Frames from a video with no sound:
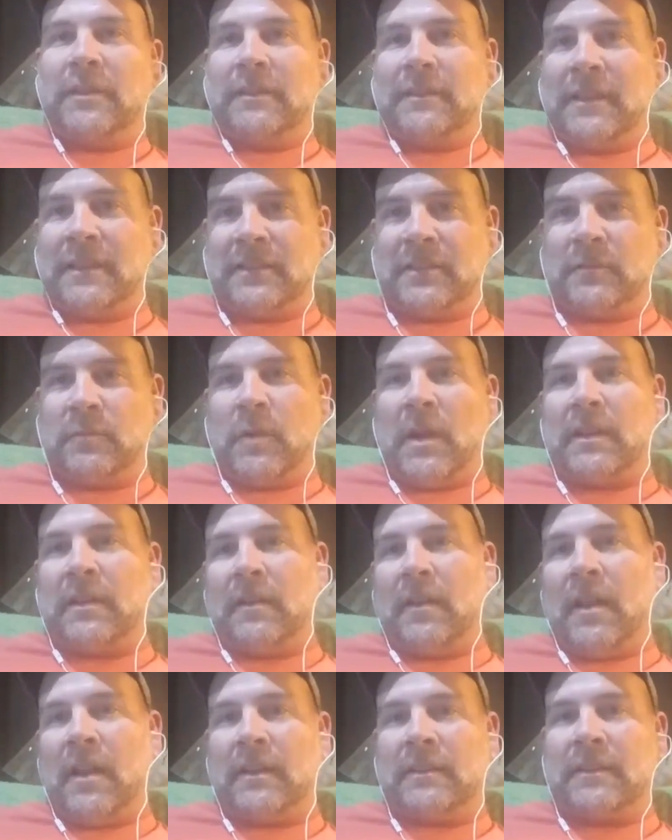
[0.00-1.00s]
this is why they're
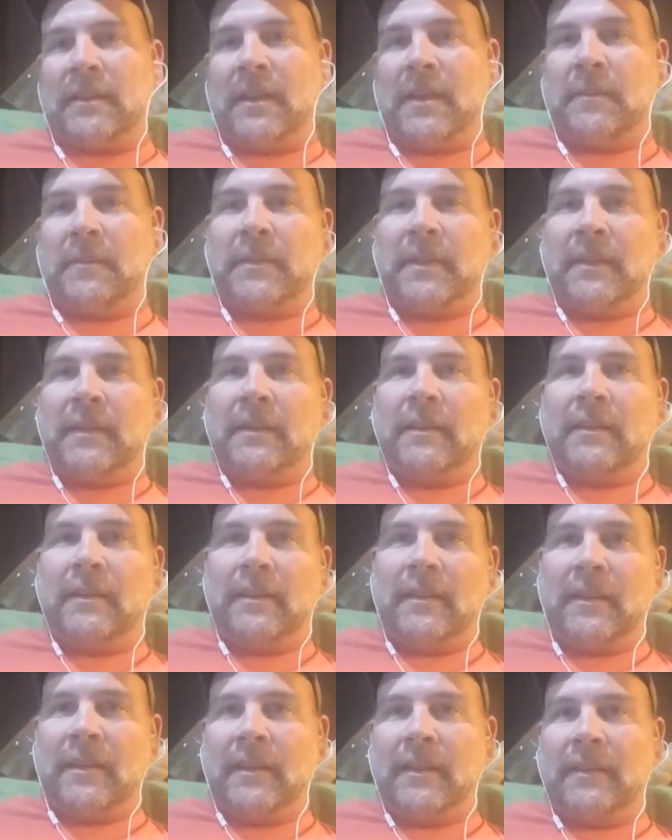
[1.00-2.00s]
locked up.
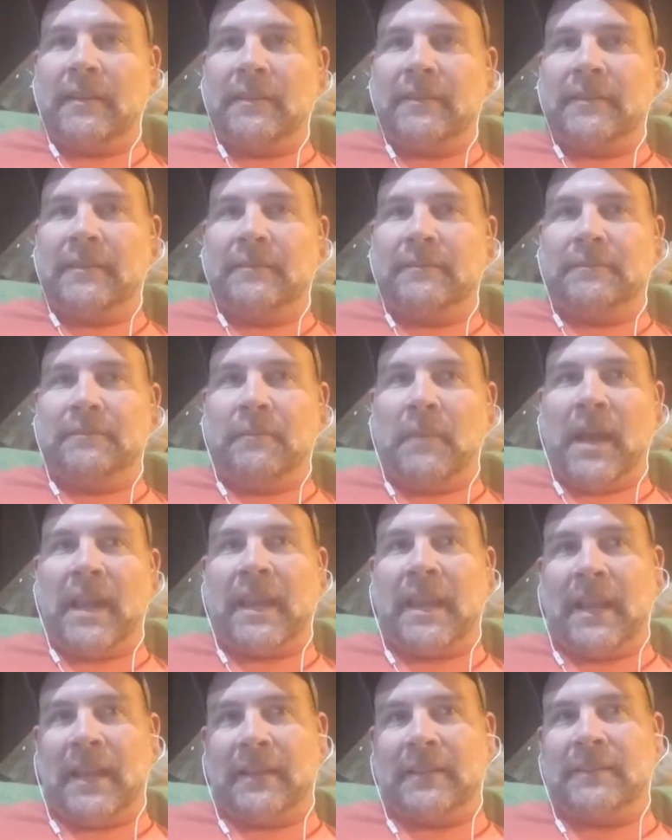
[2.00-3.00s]
And my
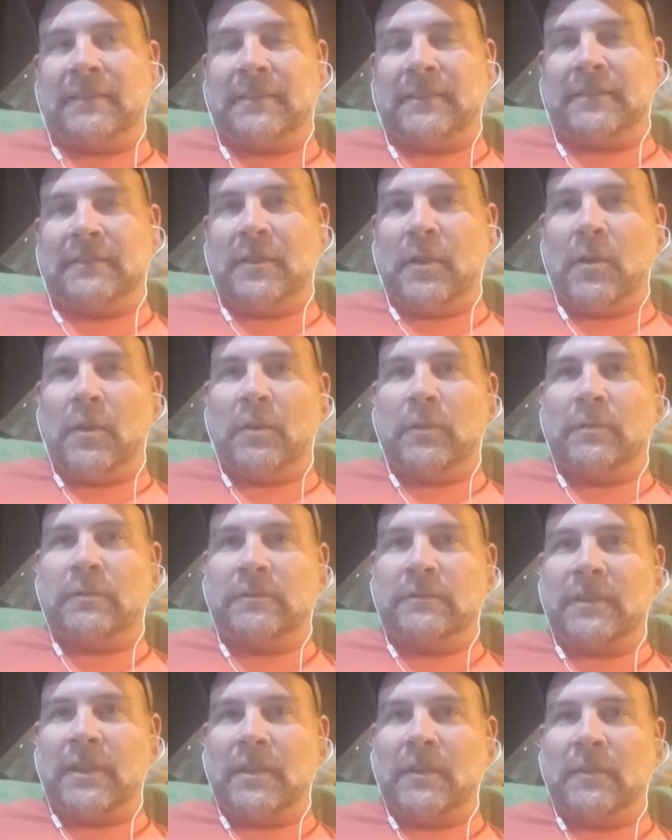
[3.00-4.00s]
kids know,
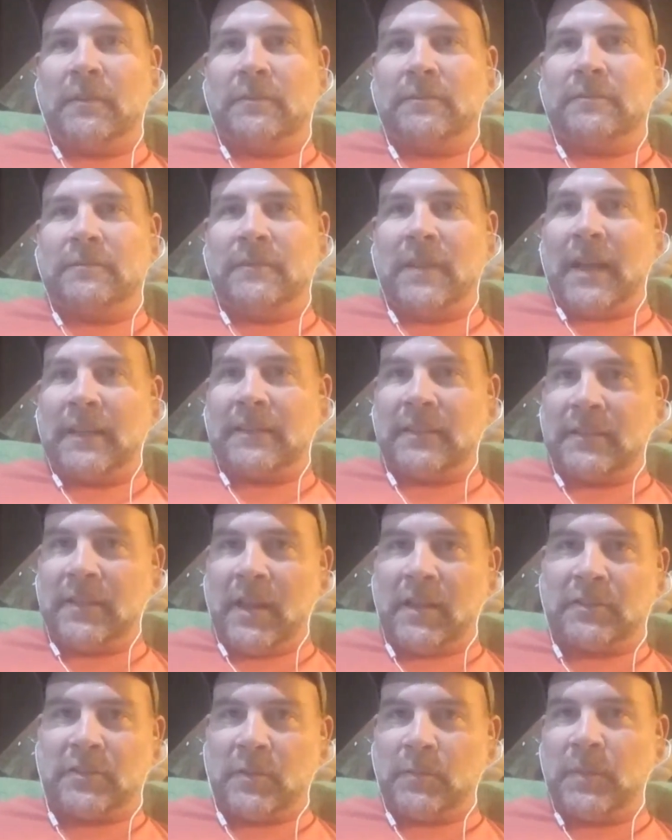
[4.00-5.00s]
not to
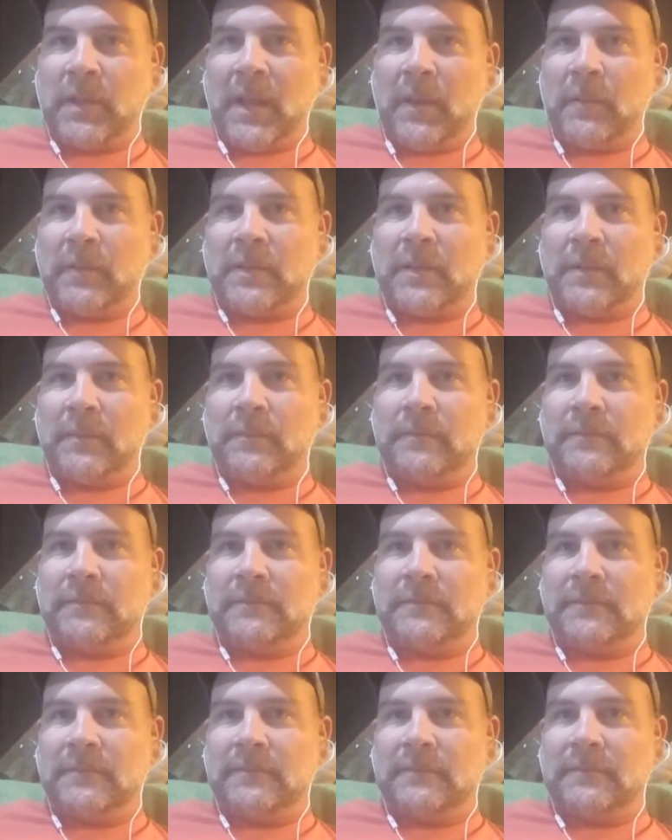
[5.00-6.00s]
touch or play with them
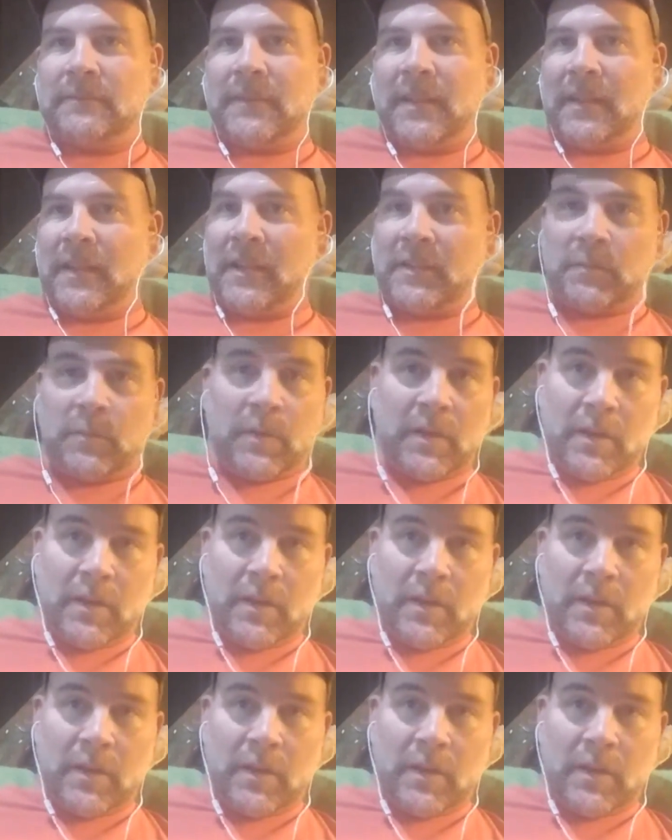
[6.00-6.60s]
unless we're